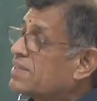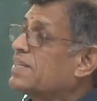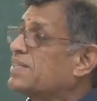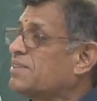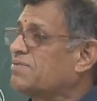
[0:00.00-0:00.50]

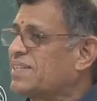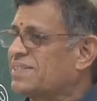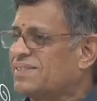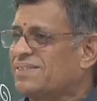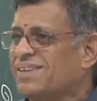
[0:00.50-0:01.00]
sense of
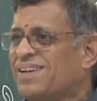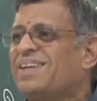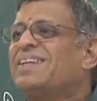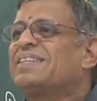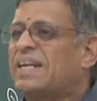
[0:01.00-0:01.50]
justice.
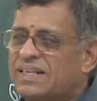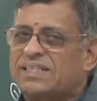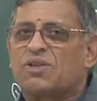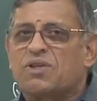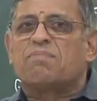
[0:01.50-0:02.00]
That
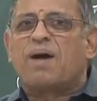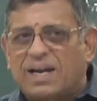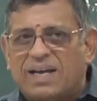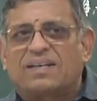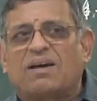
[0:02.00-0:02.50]
is how the
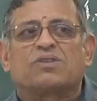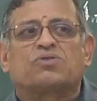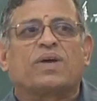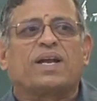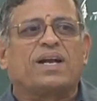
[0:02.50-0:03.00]
market
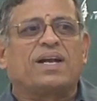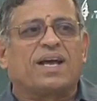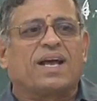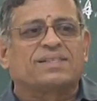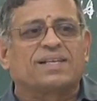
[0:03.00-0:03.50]
also in
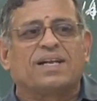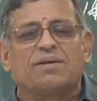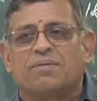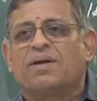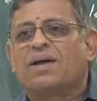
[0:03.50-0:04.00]
India has
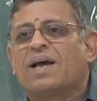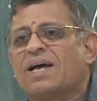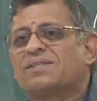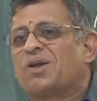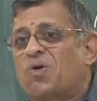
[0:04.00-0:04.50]

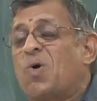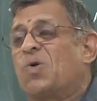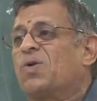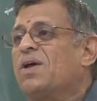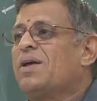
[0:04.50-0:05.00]
a role.